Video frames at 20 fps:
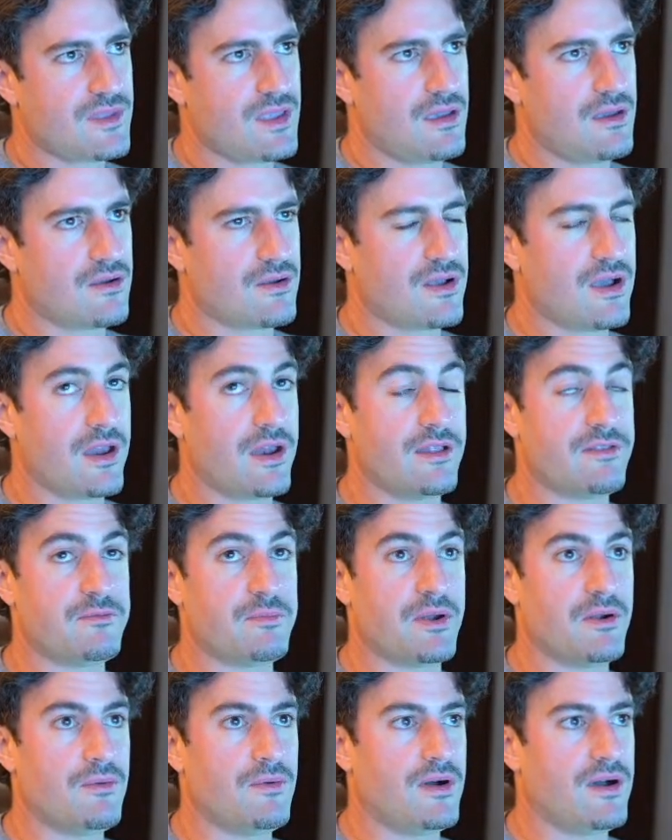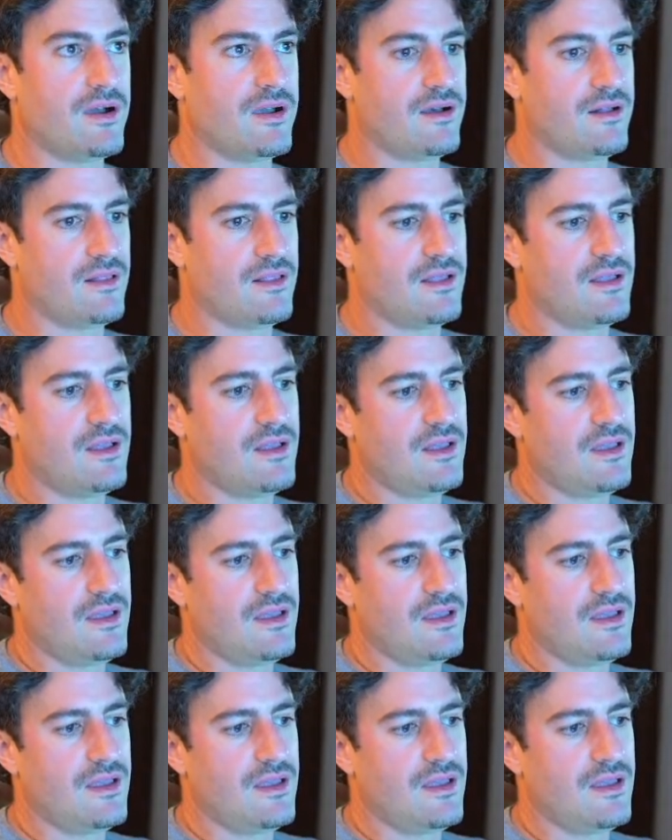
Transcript: Oh God, it's been a while.